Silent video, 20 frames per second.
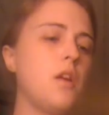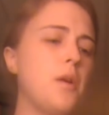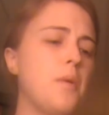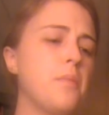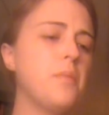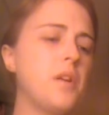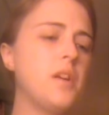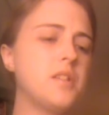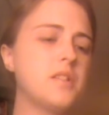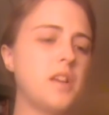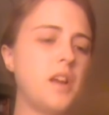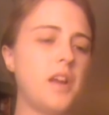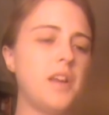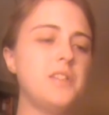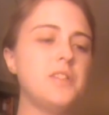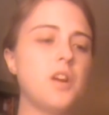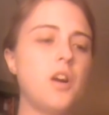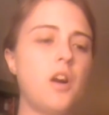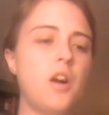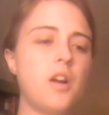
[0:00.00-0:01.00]
Plus,
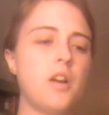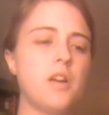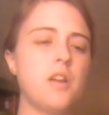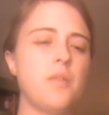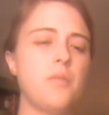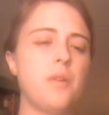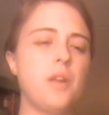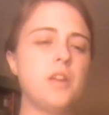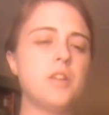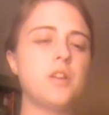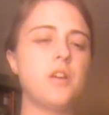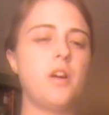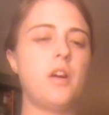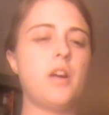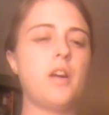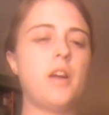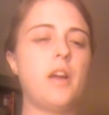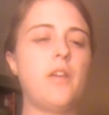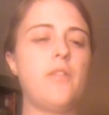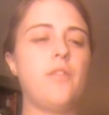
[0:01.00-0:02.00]
when I
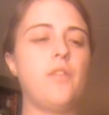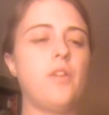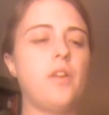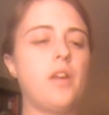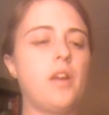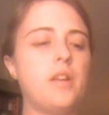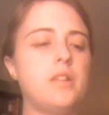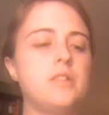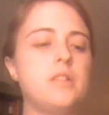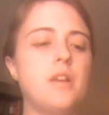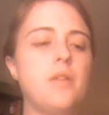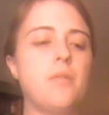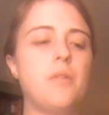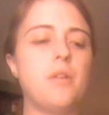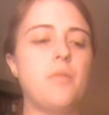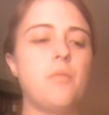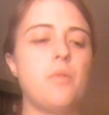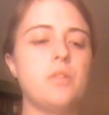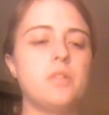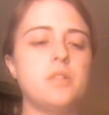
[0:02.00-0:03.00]
talk, I feel like I say what
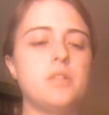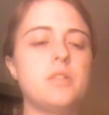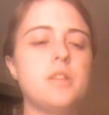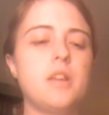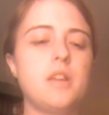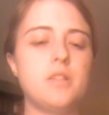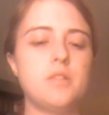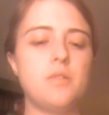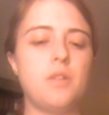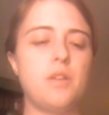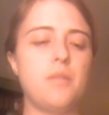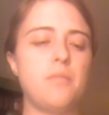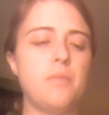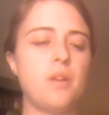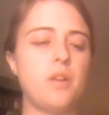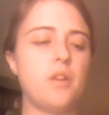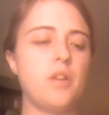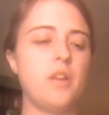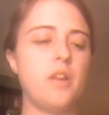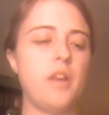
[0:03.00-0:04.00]
I want to say, so I'm
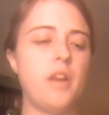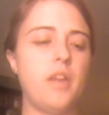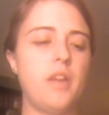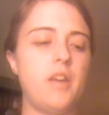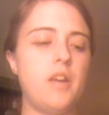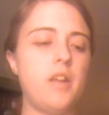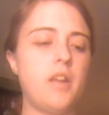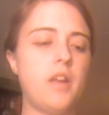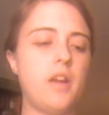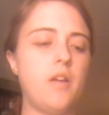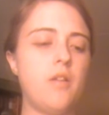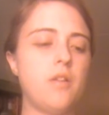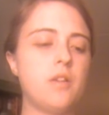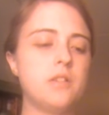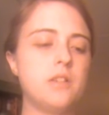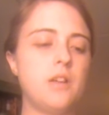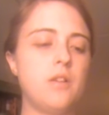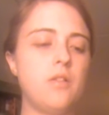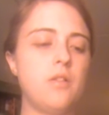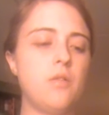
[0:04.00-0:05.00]
not good at editing out because
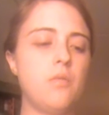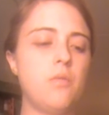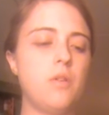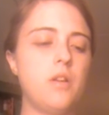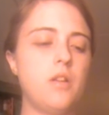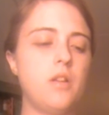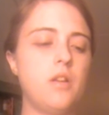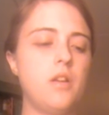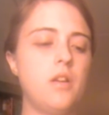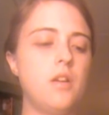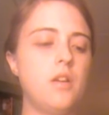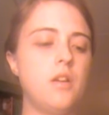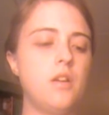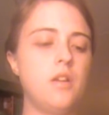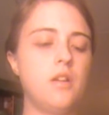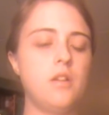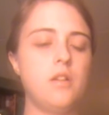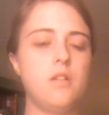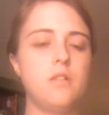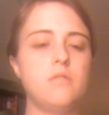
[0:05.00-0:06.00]
I don't know what
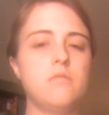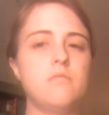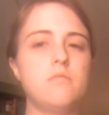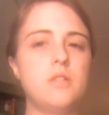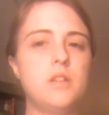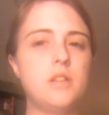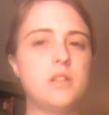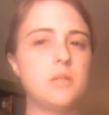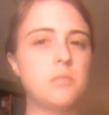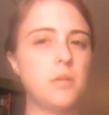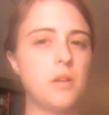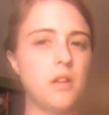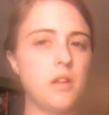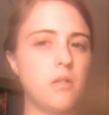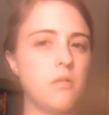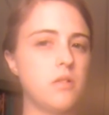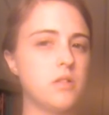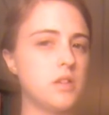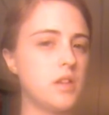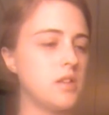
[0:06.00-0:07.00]
needs to be in it,
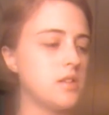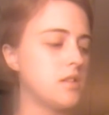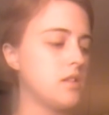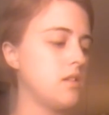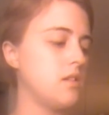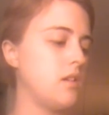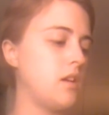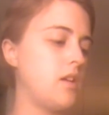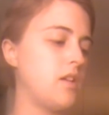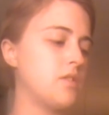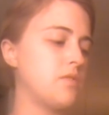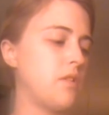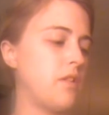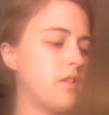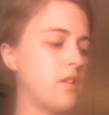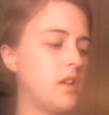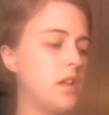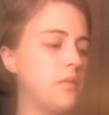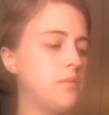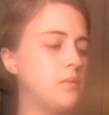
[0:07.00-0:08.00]
what doesn't, and I just rather
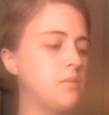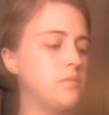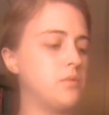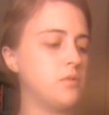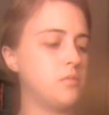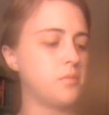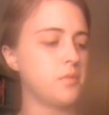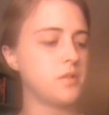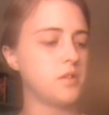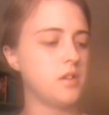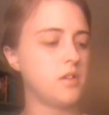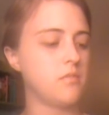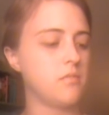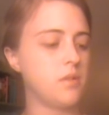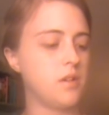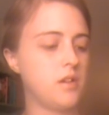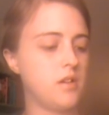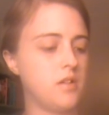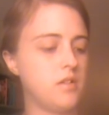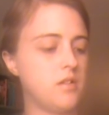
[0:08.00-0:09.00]
keep the bloopers in
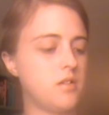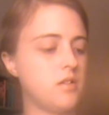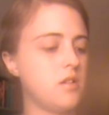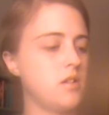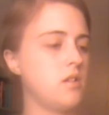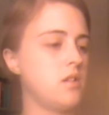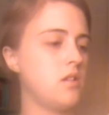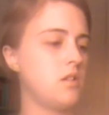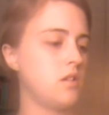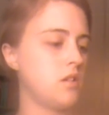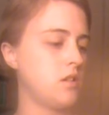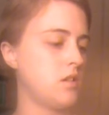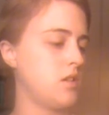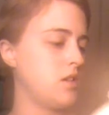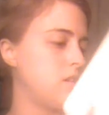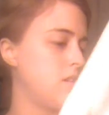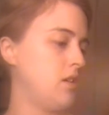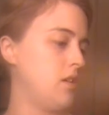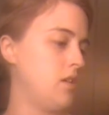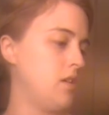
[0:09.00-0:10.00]
because
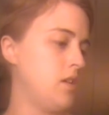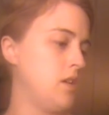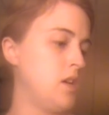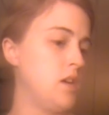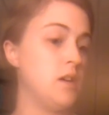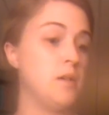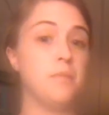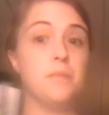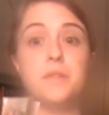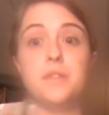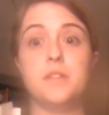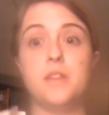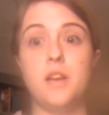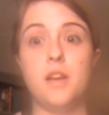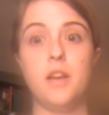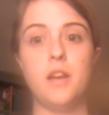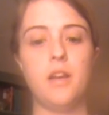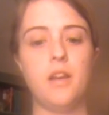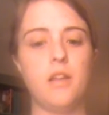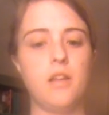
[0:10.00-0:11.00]
I'm
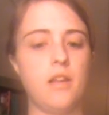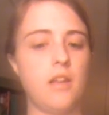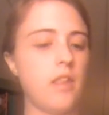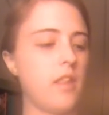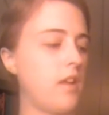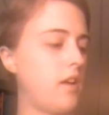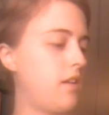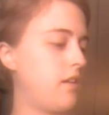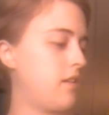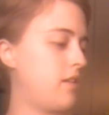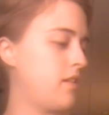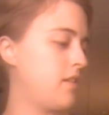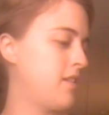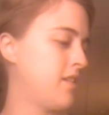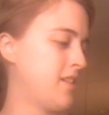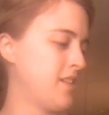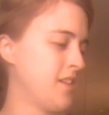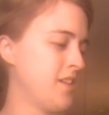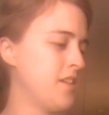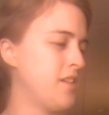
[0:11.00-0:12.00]
zany like that.
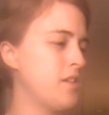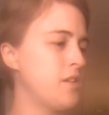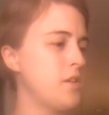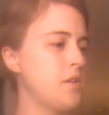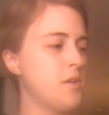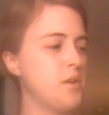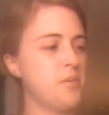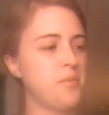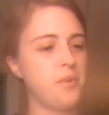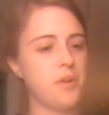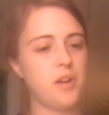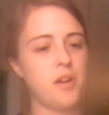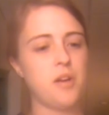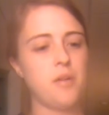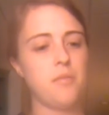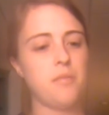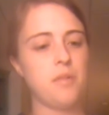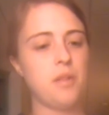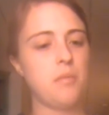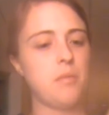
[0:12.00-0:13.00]
But
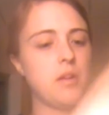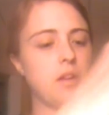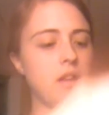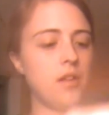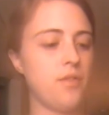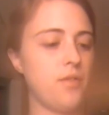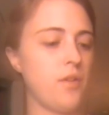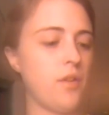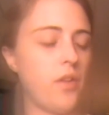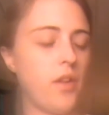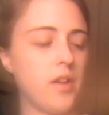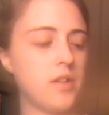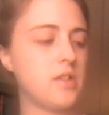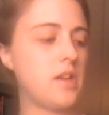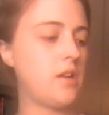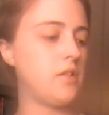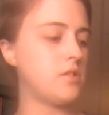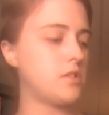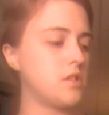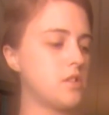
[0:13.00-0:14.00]
let me get a few things
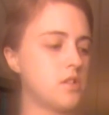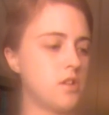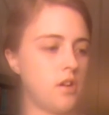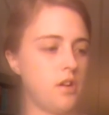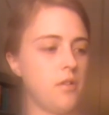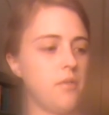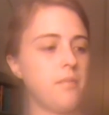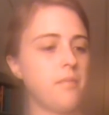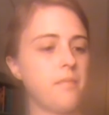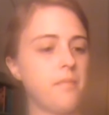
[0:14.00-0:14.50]
out to start.